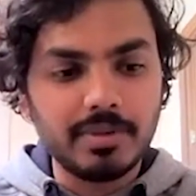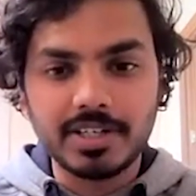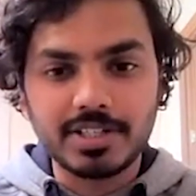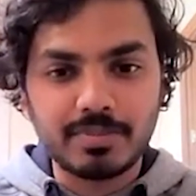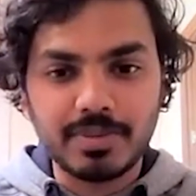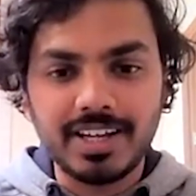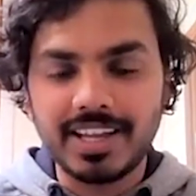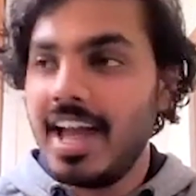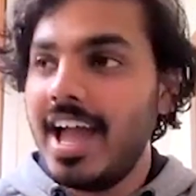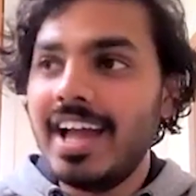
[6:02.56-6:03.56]
unlimited
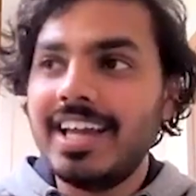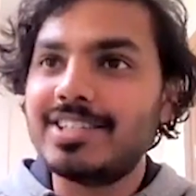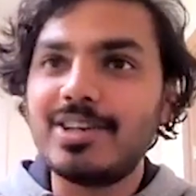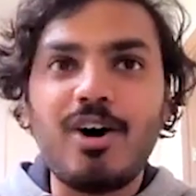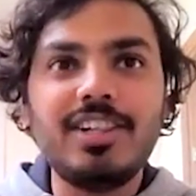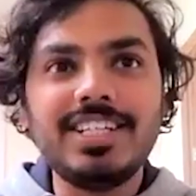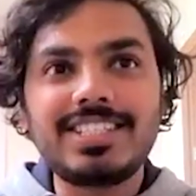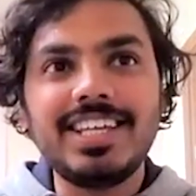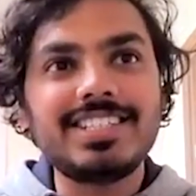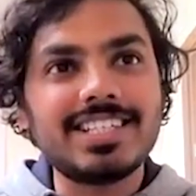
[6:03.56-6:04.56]
speeding. Yeah, so all
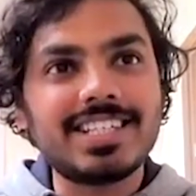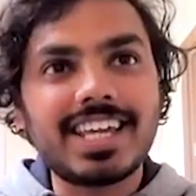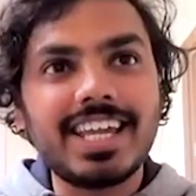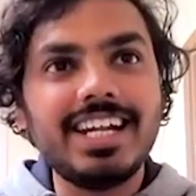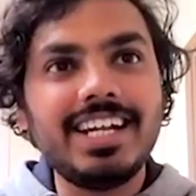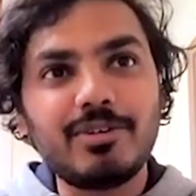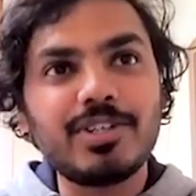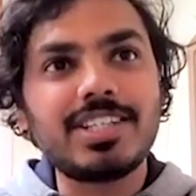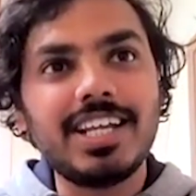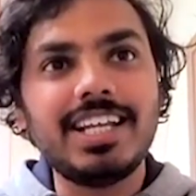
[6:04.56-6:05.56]
these things as a kid, it
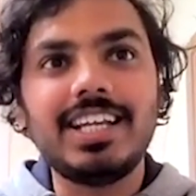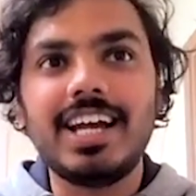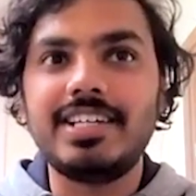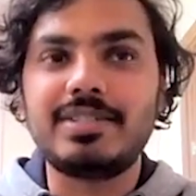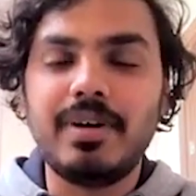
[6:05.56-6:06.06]
was really nice.